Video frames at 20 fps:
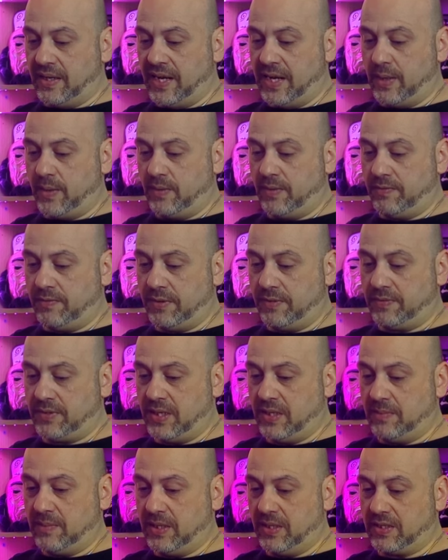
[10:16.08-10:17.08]
an hour and
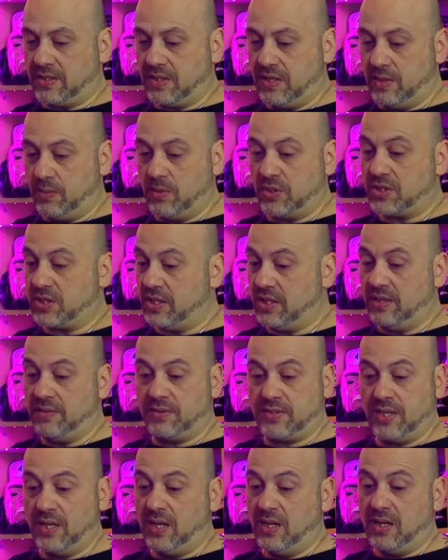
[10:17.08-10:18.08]
fifteen minutes in, which
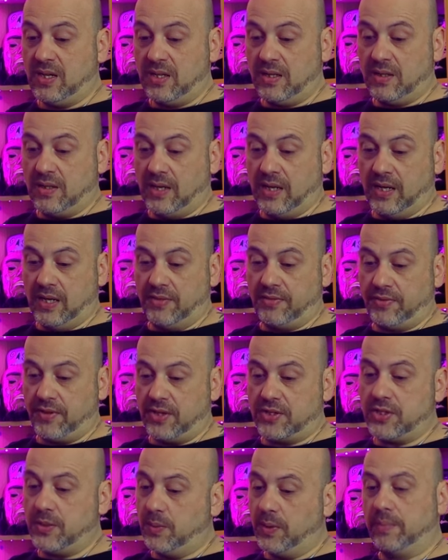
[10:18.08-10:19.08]
leaves uh,
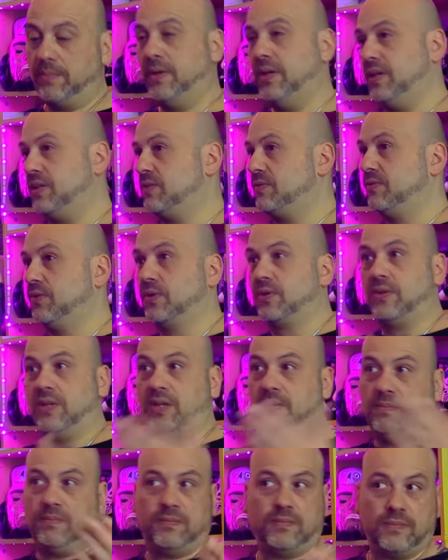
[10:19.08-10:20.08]
thirty-one minutes for
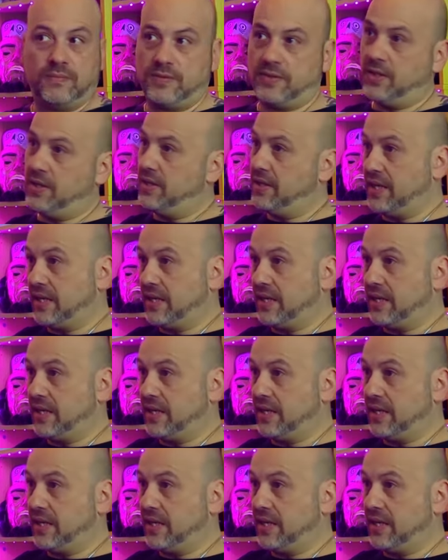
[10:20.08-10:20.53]
the third